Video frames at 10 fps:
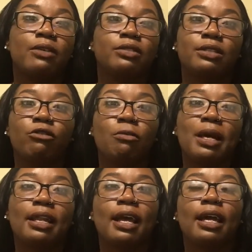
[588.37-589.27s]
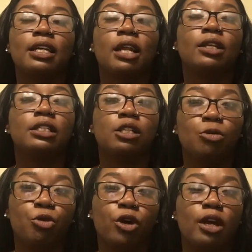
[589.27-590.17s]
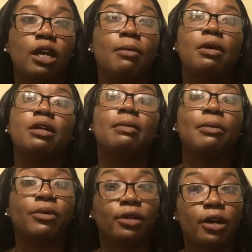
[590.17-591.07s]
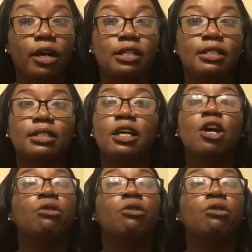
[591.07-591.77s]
I was living with my dad, and I didn't suck a boy in, but my brother caught us.